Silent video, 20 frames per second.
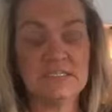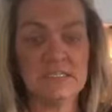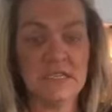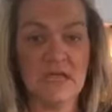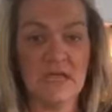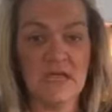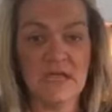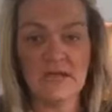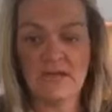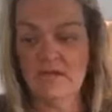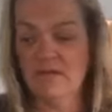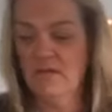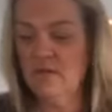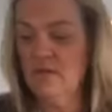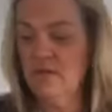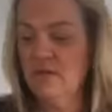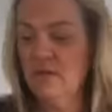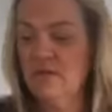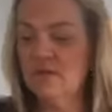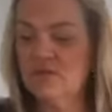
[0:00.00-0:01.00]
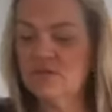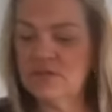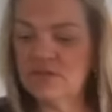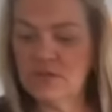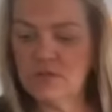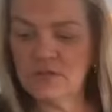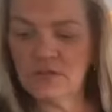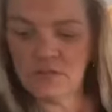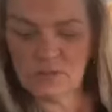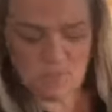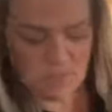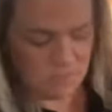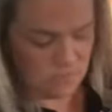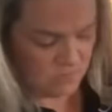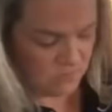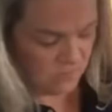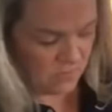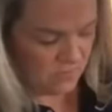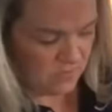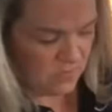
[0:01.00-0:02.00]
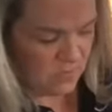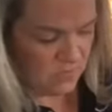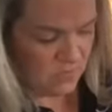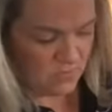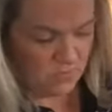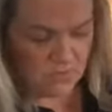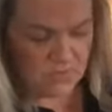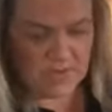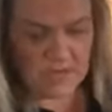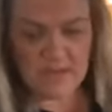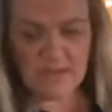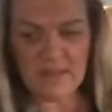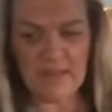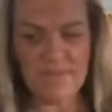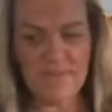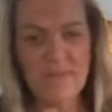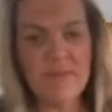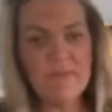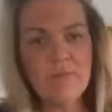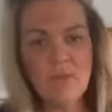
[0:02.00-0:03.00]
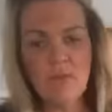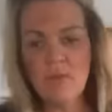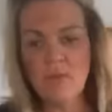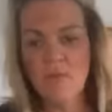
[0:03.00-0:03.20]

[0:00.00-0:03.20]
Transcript: side. So we're gonna let them,